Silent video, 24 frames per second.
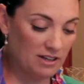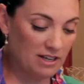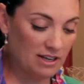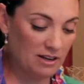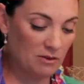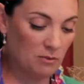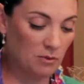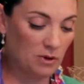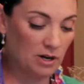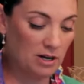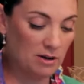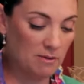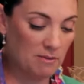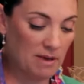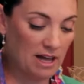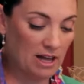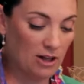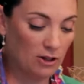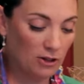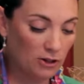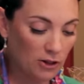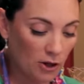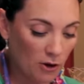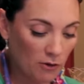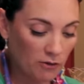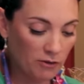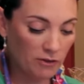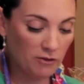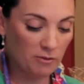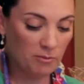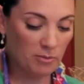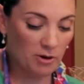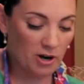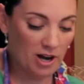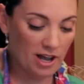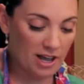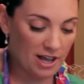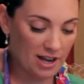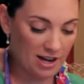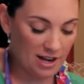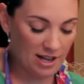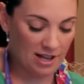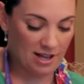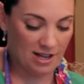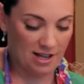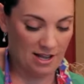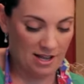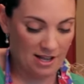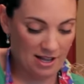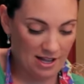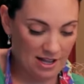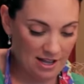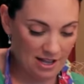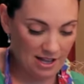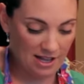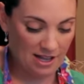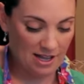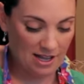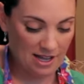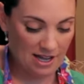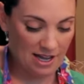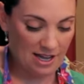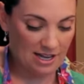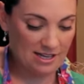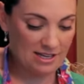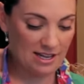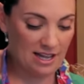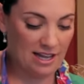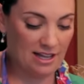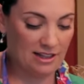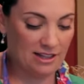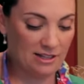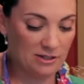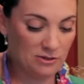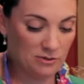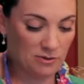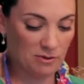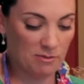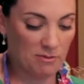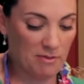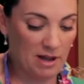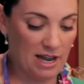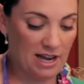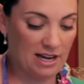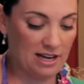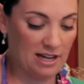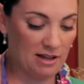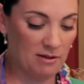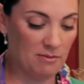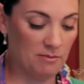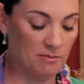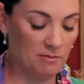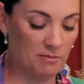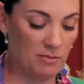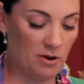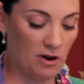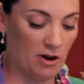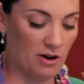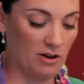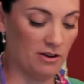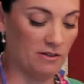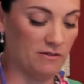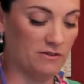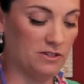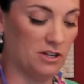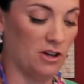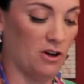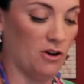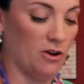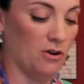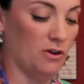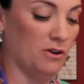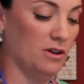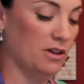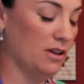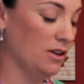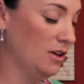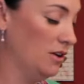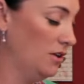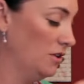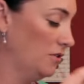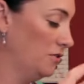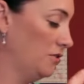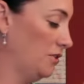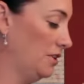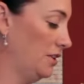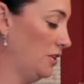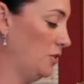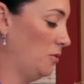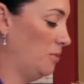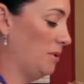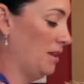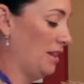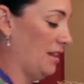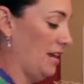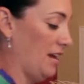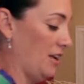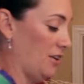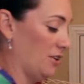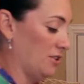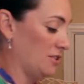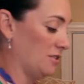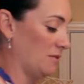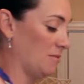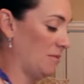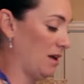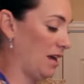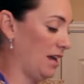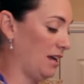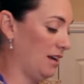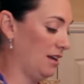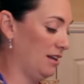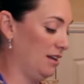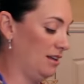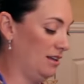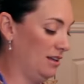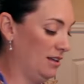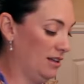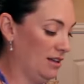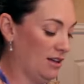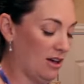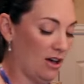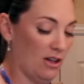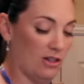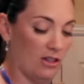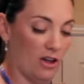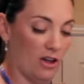it and we're gonna make a loaf of bread and take this remaining part of dough for a little bit later to make a